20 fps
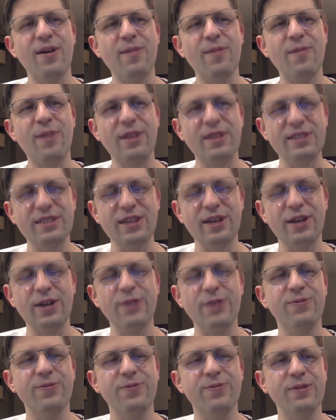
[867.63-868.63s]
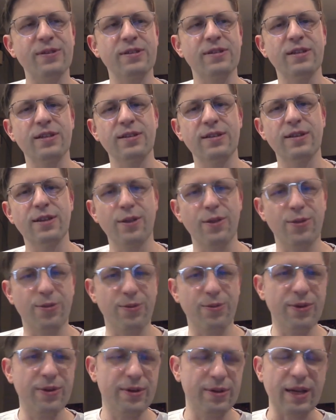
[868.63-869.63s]
myself and
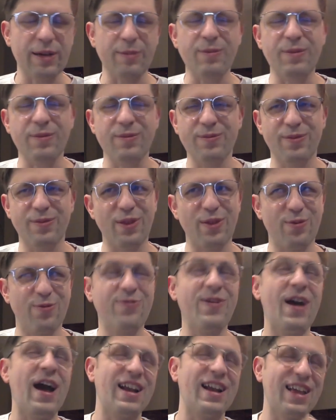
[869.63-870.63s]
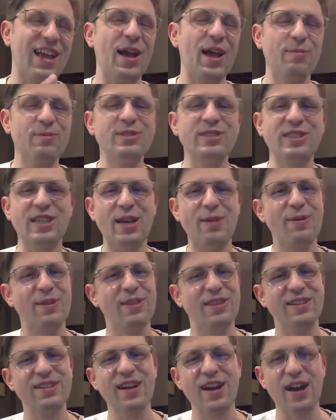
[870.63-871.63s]
three like the Fat Games team at
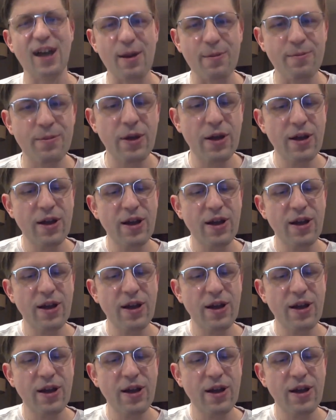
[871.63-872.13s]
the time